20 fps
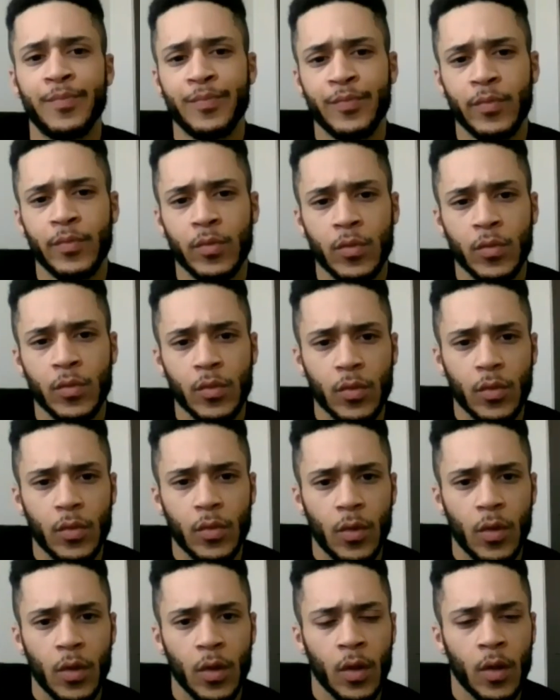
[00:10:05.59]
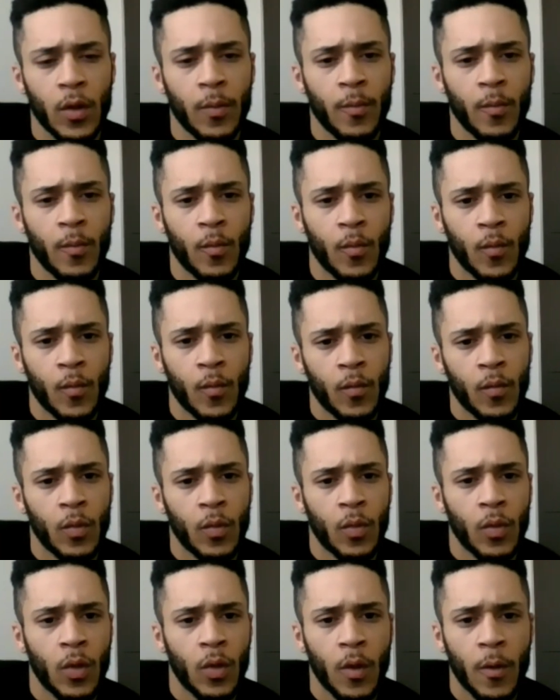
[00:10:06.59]
Uh, you know, I was a huge
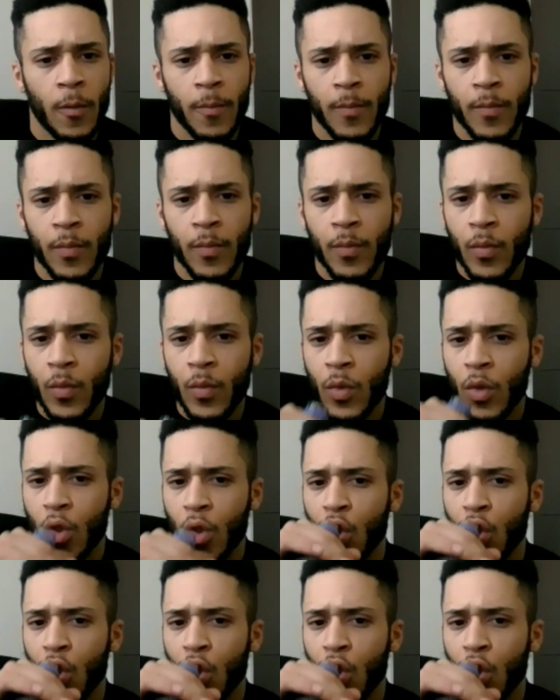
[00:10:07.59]
skateboarder. You